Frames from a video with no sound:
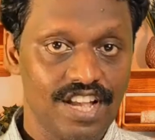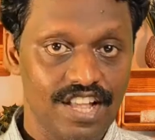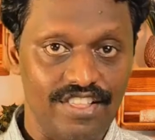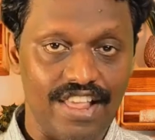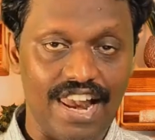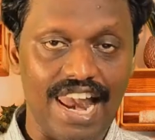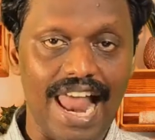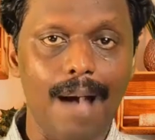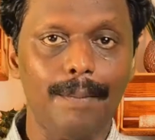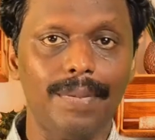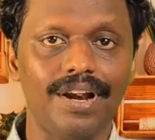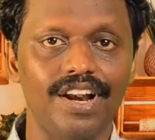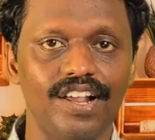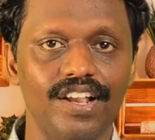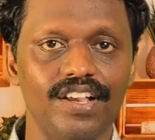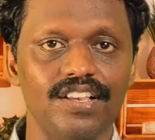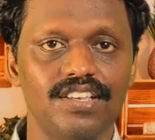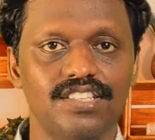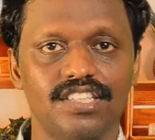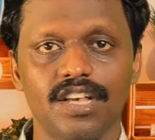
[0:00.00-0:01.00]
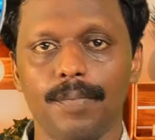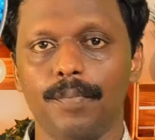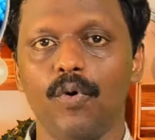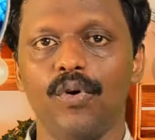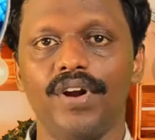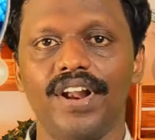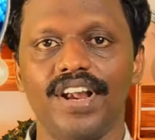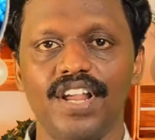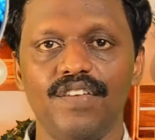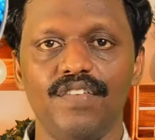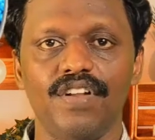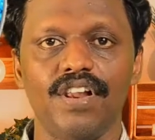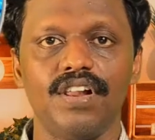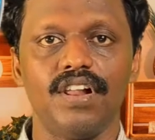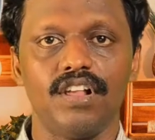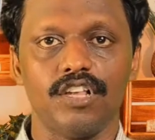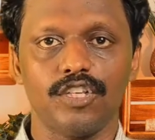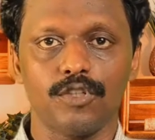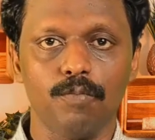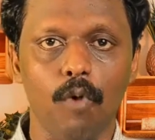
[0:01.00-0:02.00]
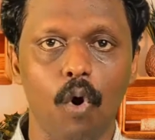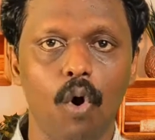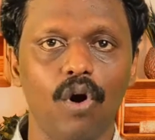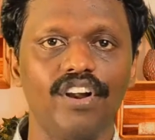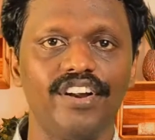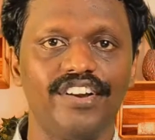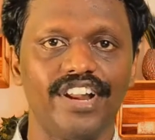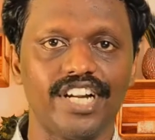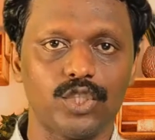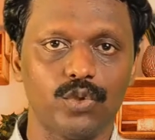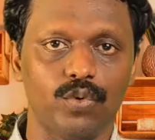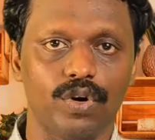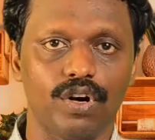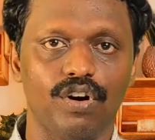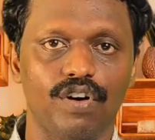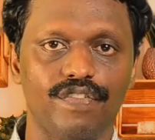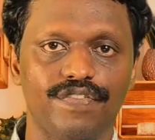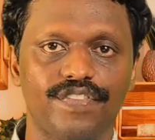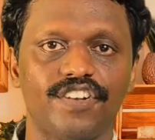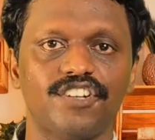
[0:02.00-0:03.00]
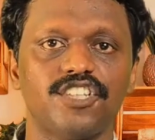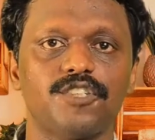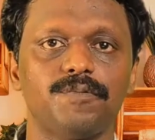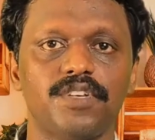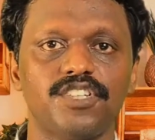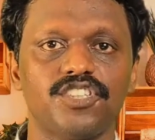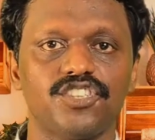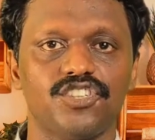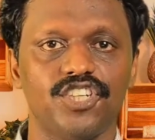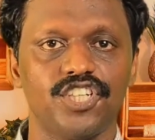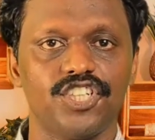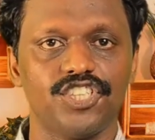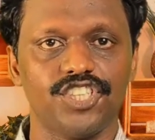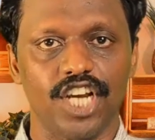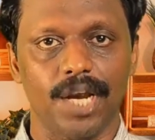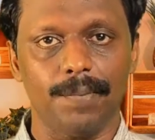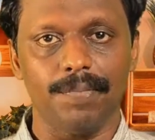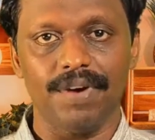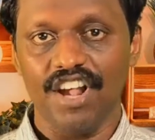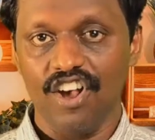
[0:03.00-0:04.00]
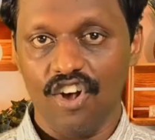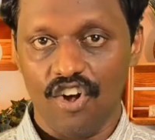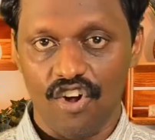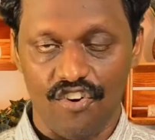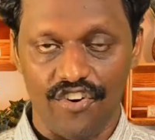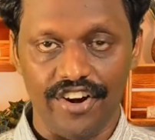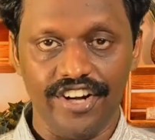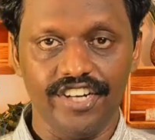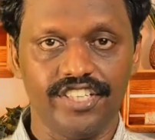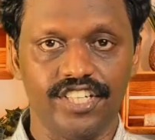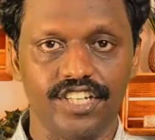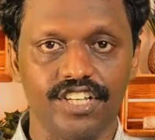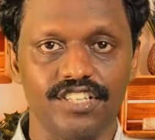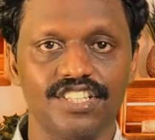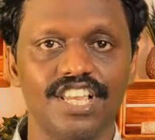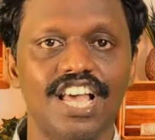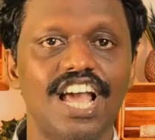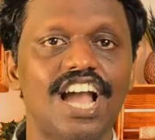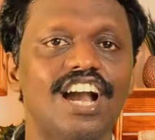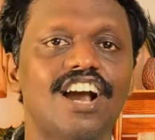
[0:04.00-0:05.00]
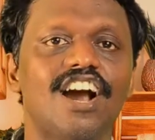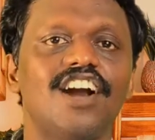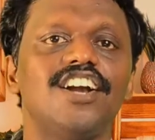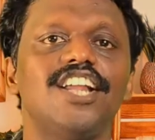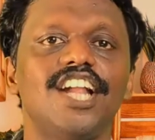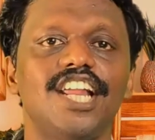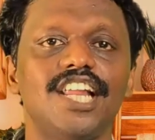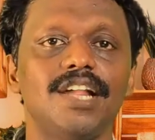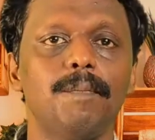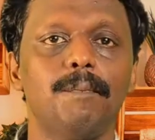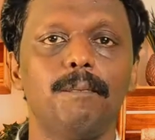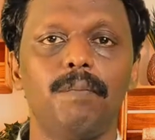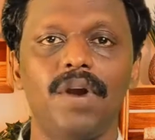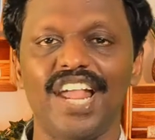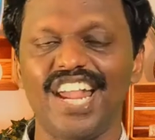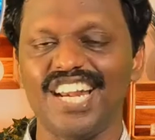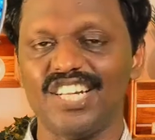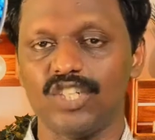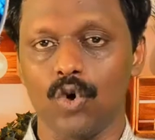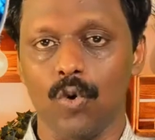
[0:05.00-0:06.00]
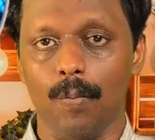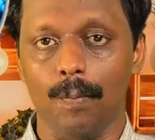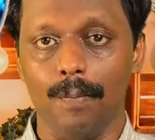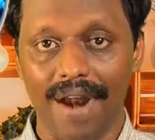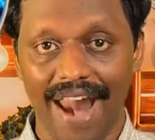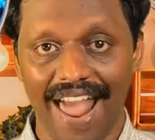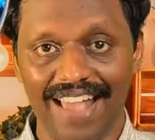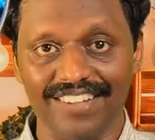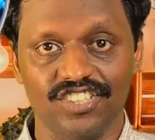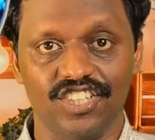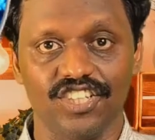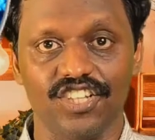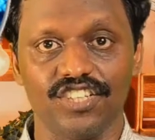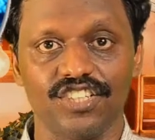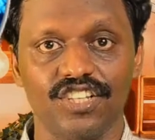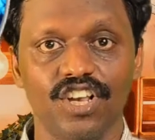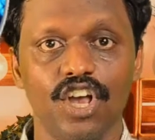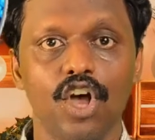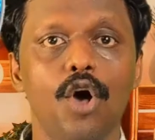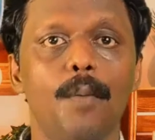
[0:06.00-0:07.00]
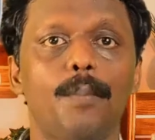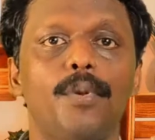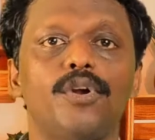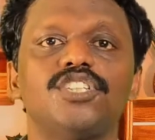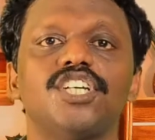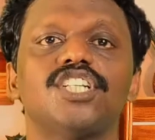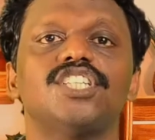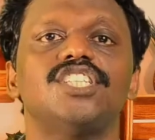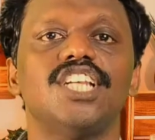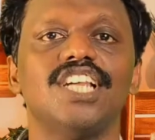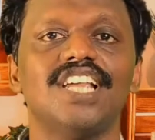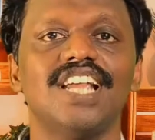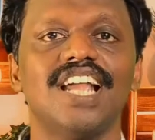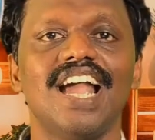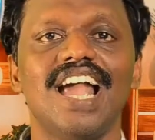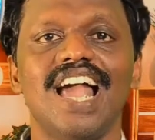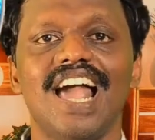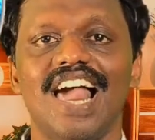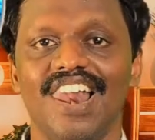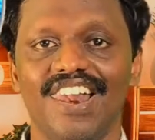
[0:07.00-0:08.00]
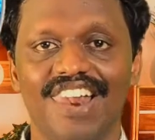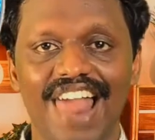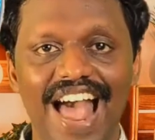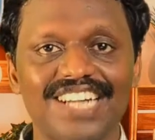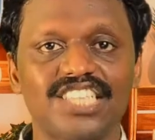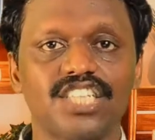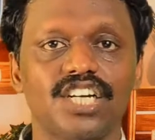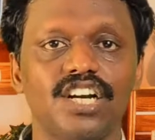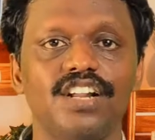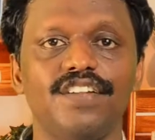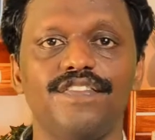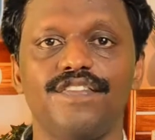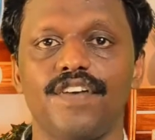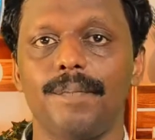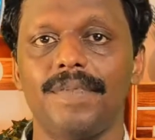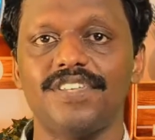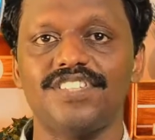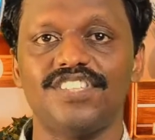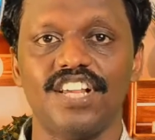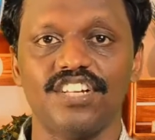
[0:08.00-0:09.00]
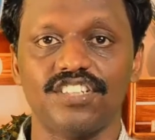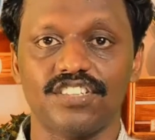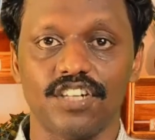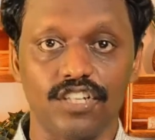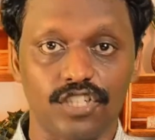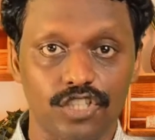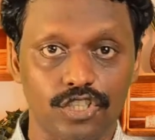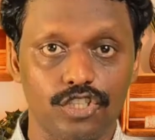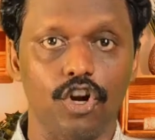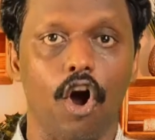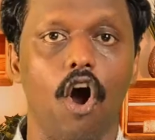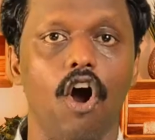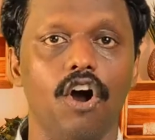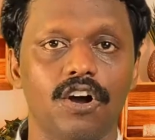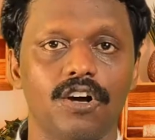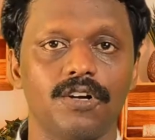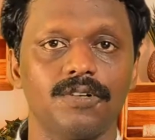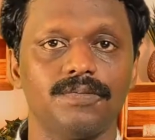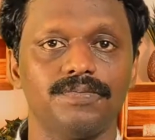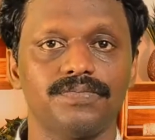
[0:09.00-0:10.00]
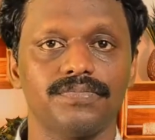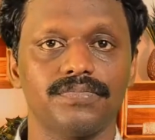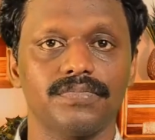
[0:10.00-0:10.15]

The lamellae support an even smaller network of Christmas tree shaped ridges containing plates or branches projecting laterally from a central stalk.